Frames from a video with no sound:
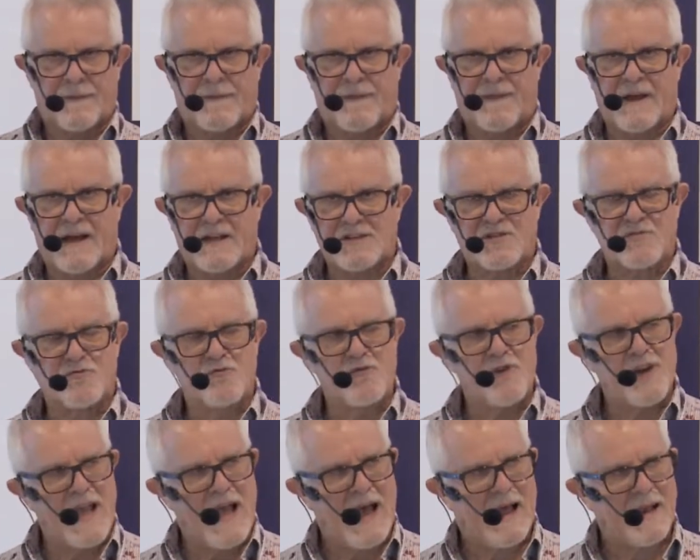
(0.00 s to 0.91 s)
There's
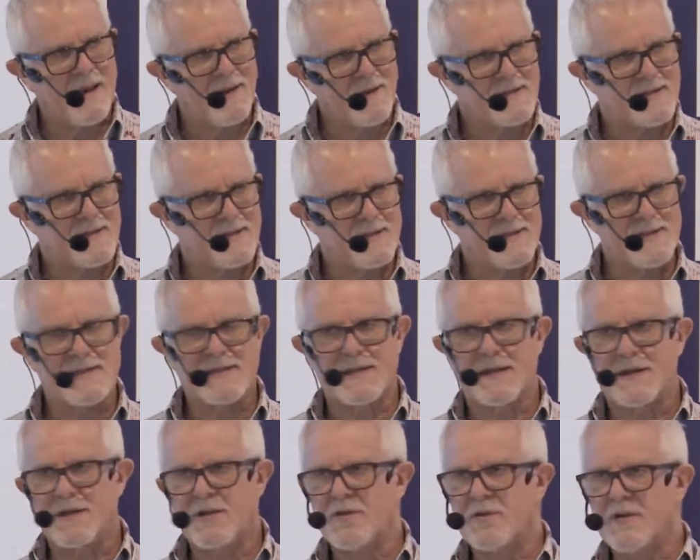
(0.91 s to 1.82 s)
realities
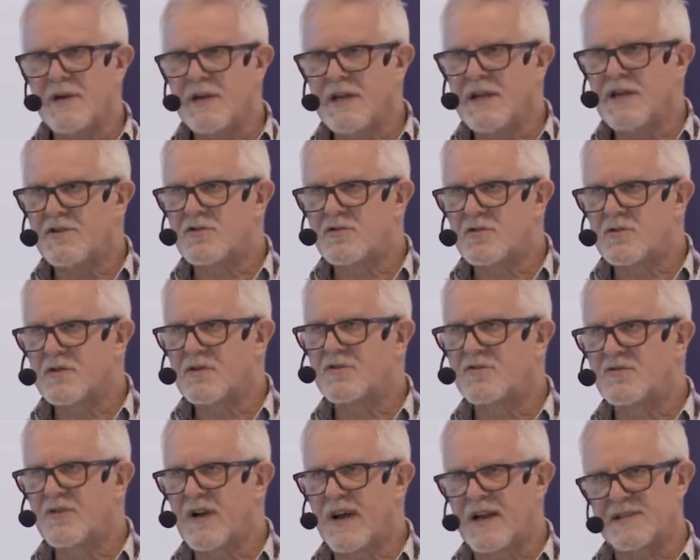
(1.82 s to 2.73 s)
that you need to
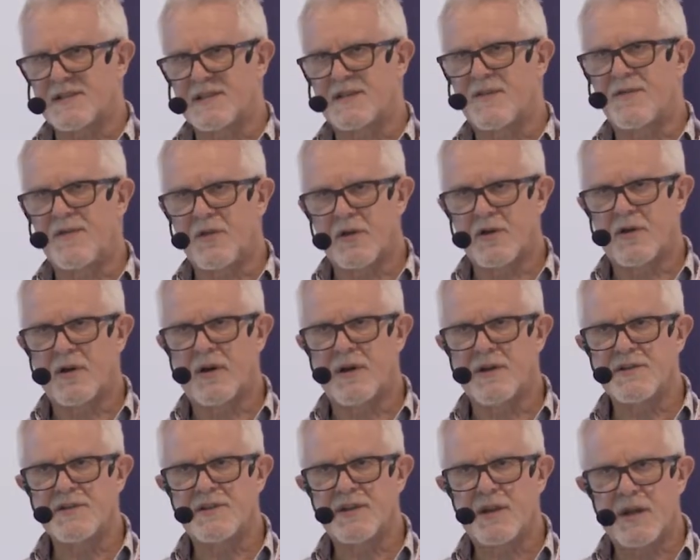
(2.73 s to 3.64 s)
address if you're
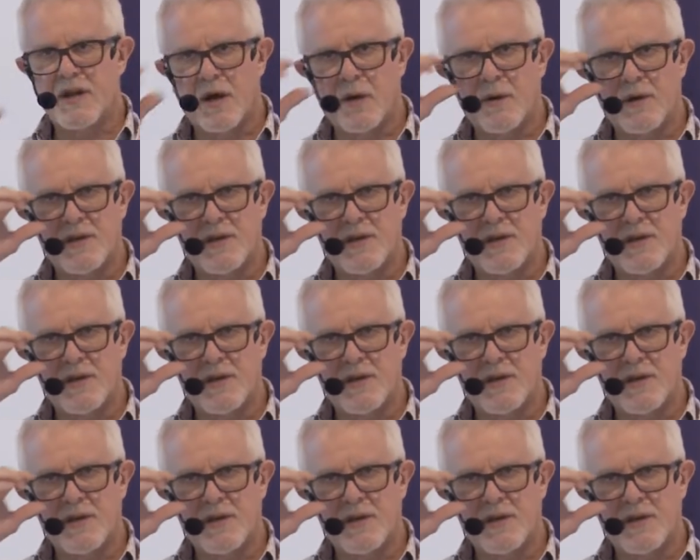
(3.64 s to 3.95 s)
going to go